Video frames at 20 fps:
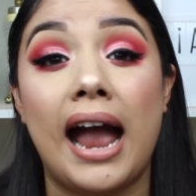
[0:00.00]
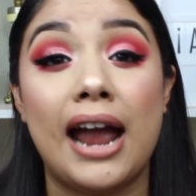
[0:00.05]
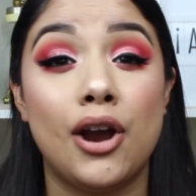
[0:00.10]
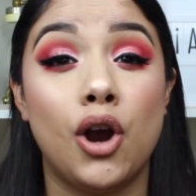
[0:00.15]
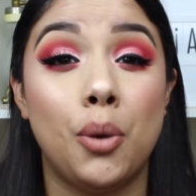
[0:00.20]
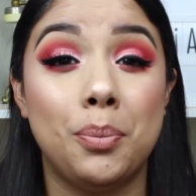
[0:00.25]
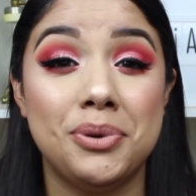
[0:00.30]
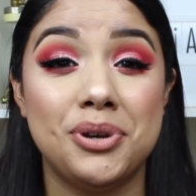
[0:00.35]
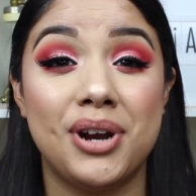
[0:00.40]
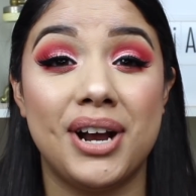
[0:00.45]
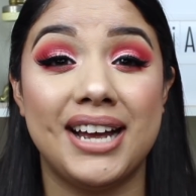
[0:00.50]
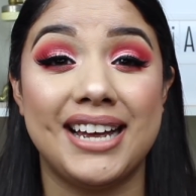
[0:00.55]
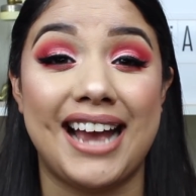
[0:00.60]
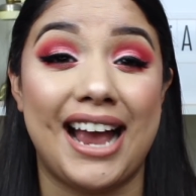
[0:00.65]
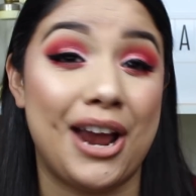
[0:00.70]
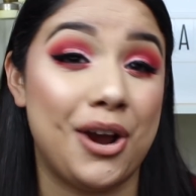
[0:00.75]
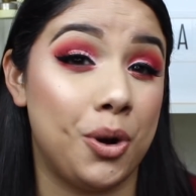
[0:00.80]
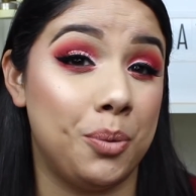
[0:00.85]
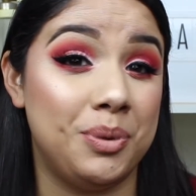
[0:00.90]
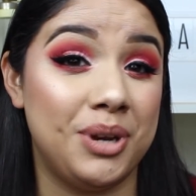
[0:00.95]
I hope
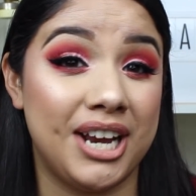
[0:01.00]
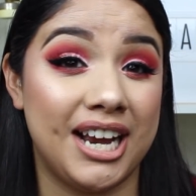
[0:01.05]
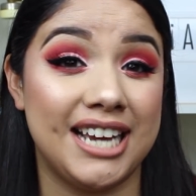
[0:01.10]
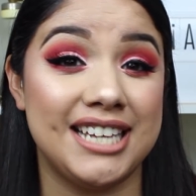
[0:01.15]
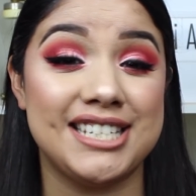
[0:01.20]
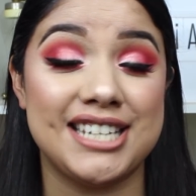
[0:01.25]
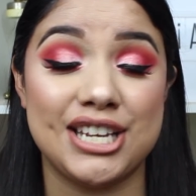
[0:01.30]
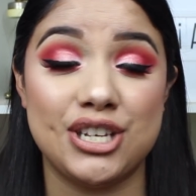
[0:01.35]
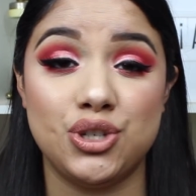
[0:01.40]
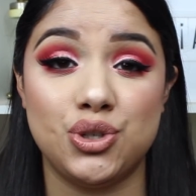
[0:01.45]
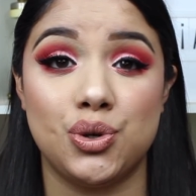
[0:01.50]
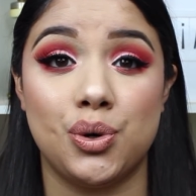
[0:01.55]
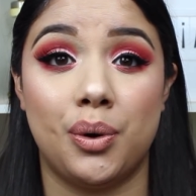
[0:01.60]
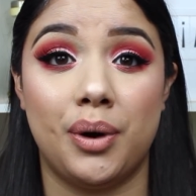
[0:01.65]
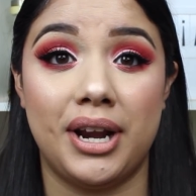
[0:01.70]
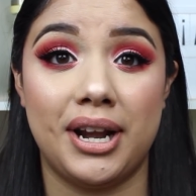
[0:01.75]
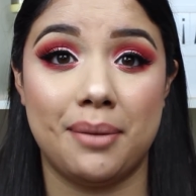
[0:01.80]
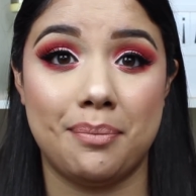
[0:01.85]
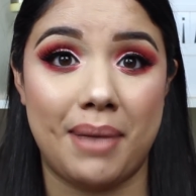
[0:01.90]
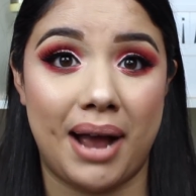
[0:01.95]
you guys
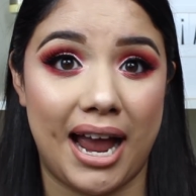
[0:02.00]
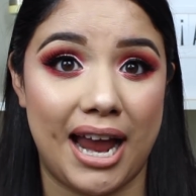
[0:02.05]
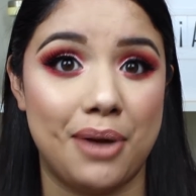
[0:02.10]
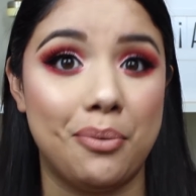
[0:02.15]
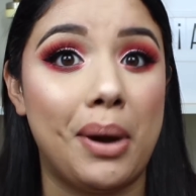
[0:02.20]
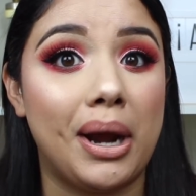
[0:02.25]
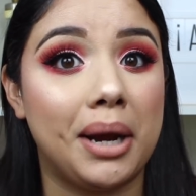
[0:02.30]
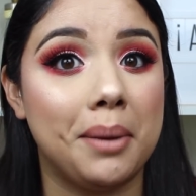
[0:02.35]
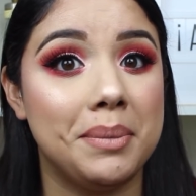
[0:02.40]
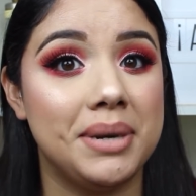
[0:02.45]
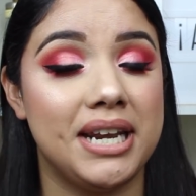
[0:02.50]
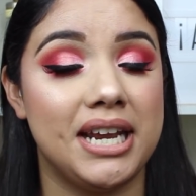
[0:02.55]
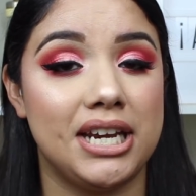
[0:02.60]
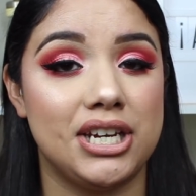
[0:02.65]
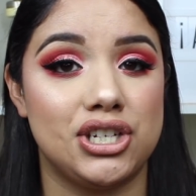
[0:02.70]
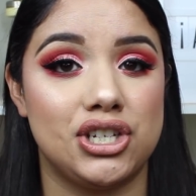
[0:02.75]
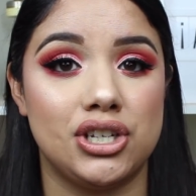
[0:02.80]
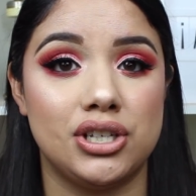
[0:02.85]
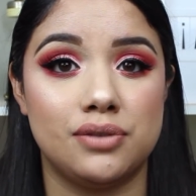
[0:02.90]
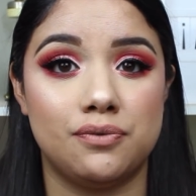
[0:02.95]
enjoyed my
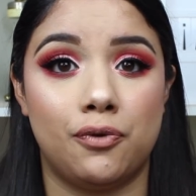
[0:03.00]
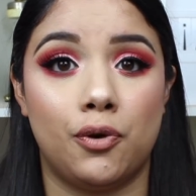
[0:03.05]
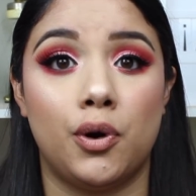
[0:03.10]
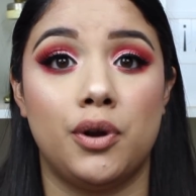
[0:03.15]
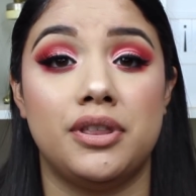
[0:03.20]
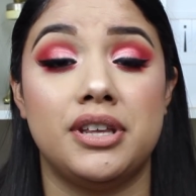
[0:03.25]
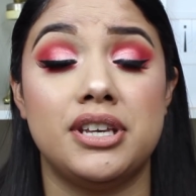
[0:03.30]
recommendations for